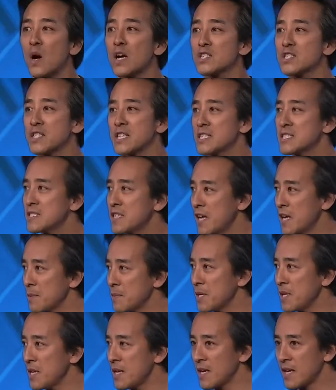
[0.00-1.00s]
this segment
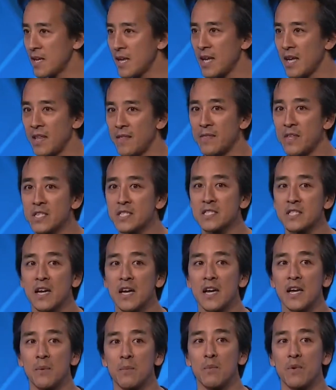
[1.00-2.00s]
again, this
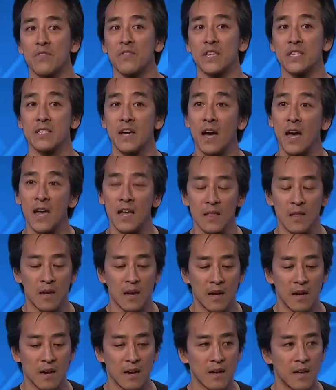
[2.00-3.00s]
time with the
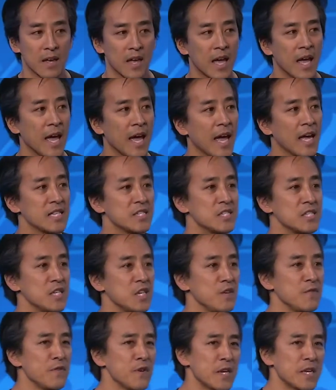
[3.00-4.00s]
dialogue, and see
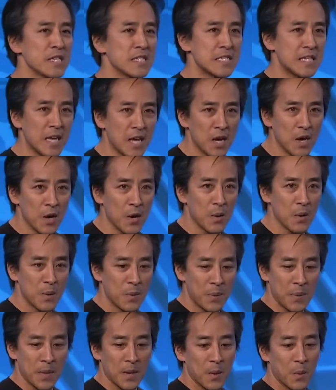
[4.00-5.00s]
if you can tell
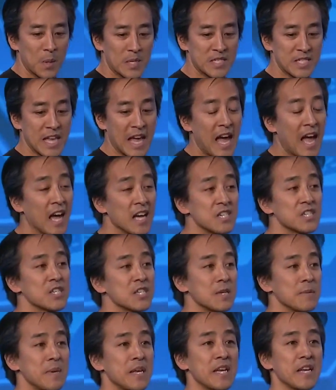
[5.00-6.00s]
what's actually
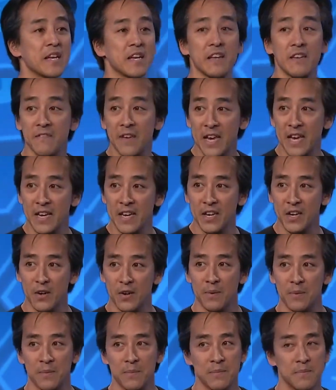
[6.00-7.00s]
being conveyed here.
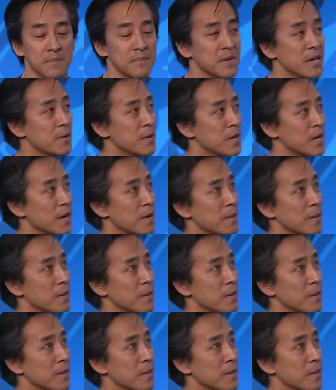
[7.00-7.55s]
Here we go.